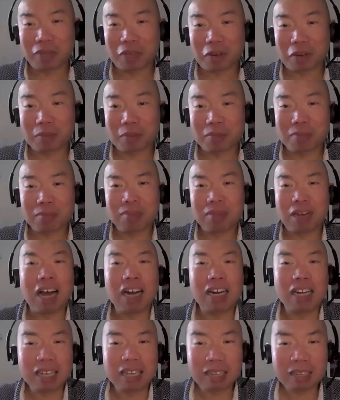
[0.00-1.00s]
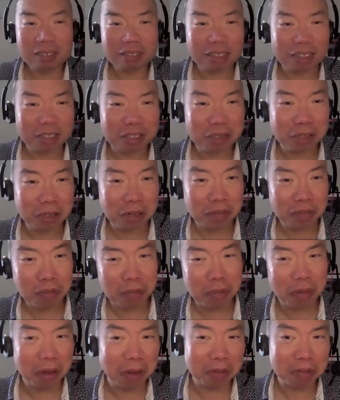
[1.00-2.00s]
from honey, there's sugar
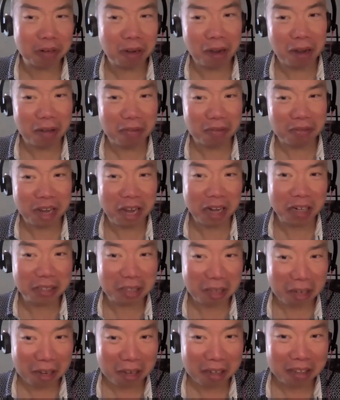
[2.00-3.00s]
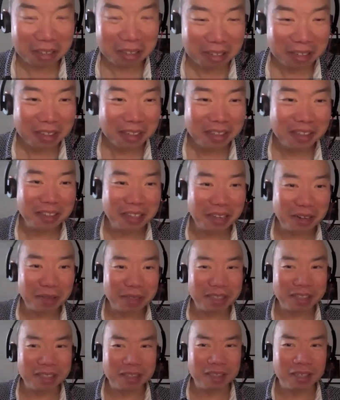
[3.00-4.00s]
from agave nectar, there
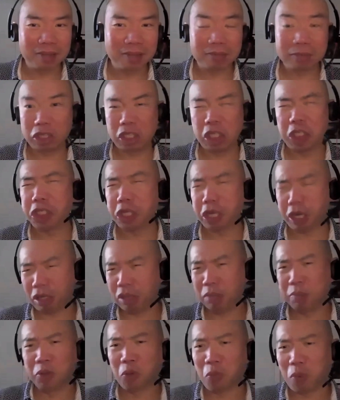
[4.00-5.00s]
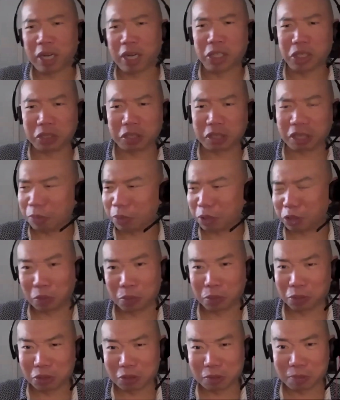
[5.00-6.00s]
is the terrible white sugar, which
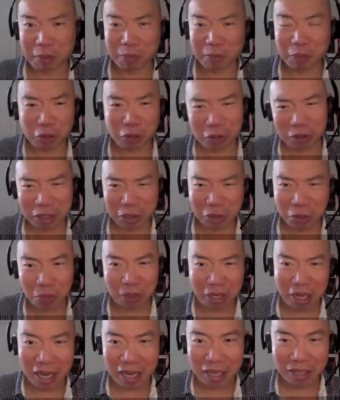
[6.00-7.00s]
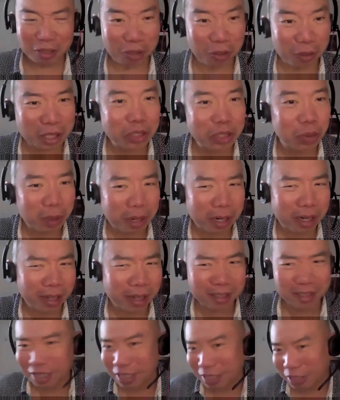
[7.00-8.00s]
almost people call it cocaine.
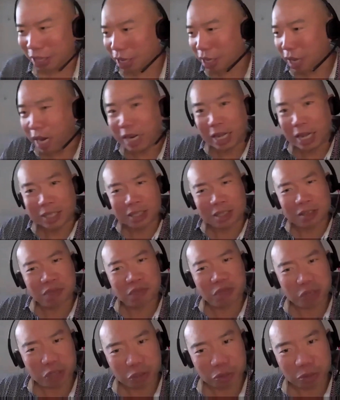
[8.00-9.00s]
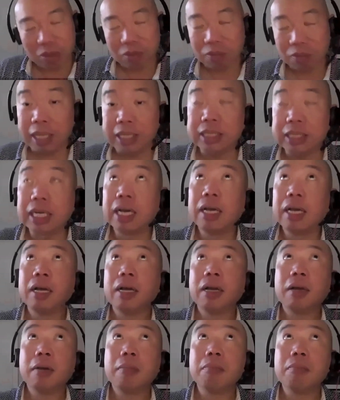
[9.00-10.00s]
It has this visual, right?
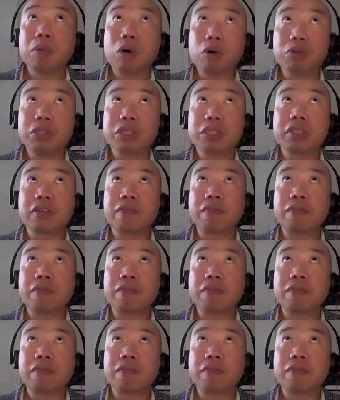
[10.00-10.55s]
The